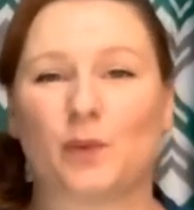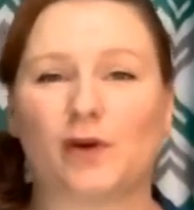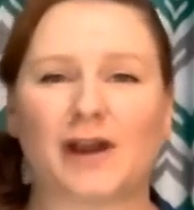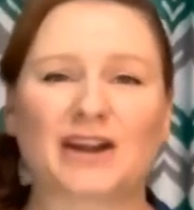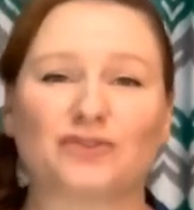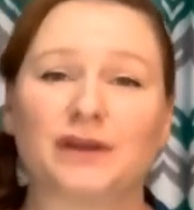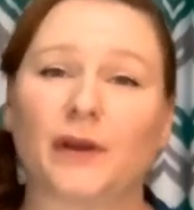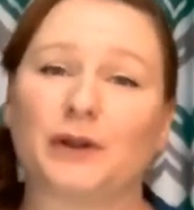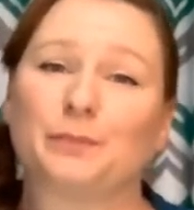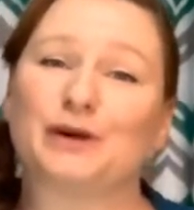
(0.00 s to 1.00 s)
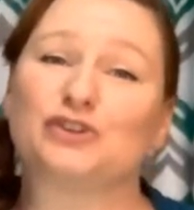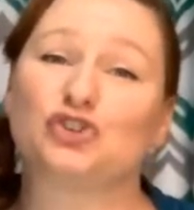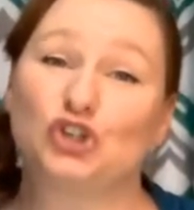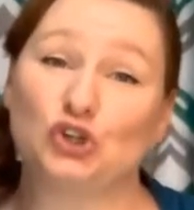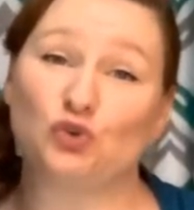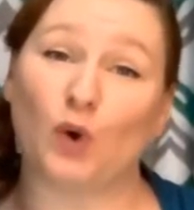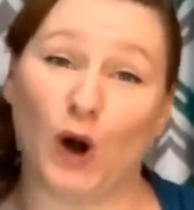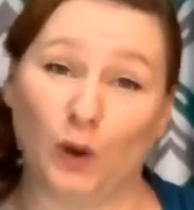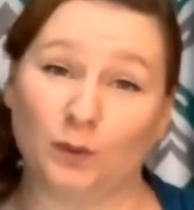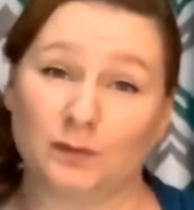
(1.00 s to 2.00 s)
we are actually going to put 2
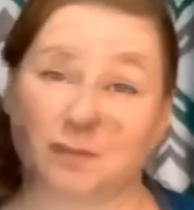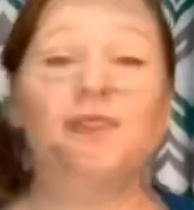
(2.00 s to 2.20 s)
holes.